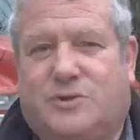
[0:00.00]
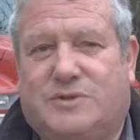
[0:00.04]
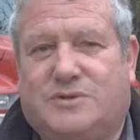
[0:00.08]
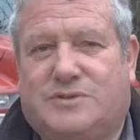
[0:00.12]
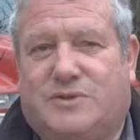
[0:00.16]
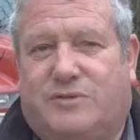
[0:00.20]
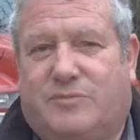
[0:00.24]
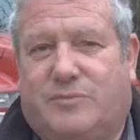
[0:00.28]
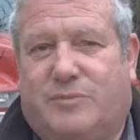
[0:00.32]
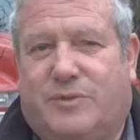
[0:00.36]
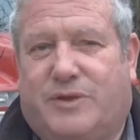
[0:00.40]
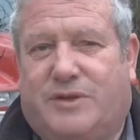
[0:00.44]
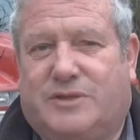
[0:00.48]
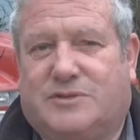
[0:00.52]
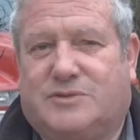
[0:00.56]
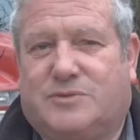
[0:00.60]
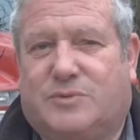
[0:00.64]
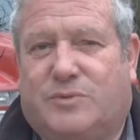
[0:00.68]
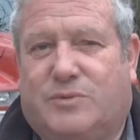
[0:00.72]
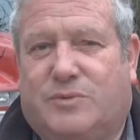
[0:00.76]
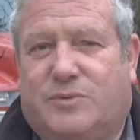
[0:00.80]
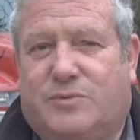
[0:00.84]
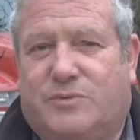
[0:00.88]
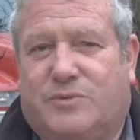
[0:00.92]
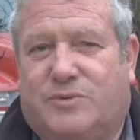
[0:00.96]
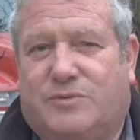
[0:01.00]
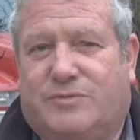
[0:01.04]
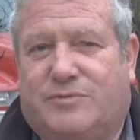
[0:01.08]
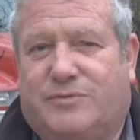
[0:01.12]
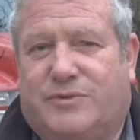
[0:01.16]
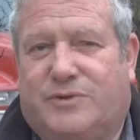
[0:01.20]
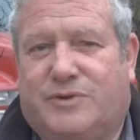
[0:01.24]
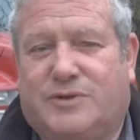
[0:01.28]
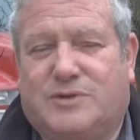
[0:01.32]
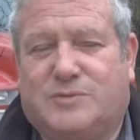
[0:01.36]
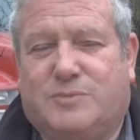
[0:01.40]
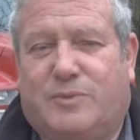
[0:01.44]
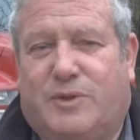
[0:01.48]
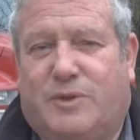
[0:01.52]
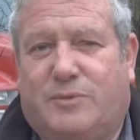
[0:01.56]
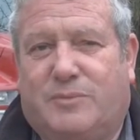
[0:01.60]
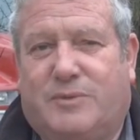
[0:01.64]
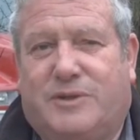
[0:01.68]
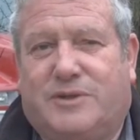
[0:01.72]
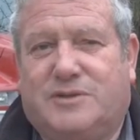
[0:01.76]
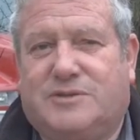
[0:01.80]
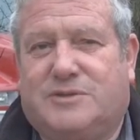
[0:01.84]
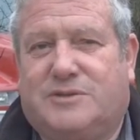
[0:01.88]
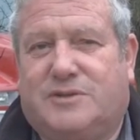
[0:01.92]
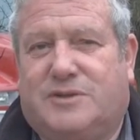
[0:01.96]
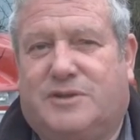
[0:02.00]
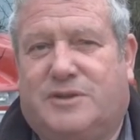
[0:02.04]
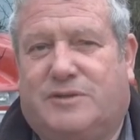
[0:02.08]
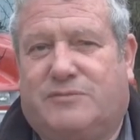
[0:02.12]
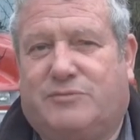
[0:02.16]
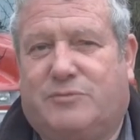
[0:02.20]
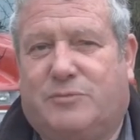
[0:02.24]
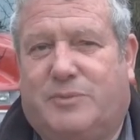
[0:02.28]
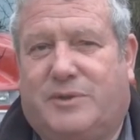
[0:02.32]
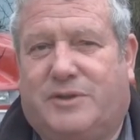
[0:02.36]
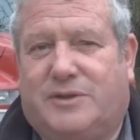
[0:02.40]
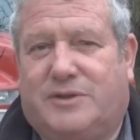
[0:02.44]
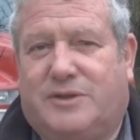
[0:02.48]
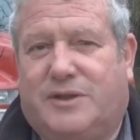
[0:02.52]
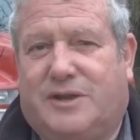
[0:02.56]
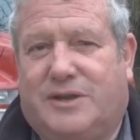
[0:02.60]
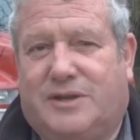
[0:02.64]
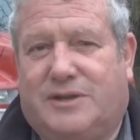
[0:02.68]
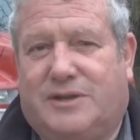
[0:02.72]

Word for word: 27 miles of road with a very small budget of about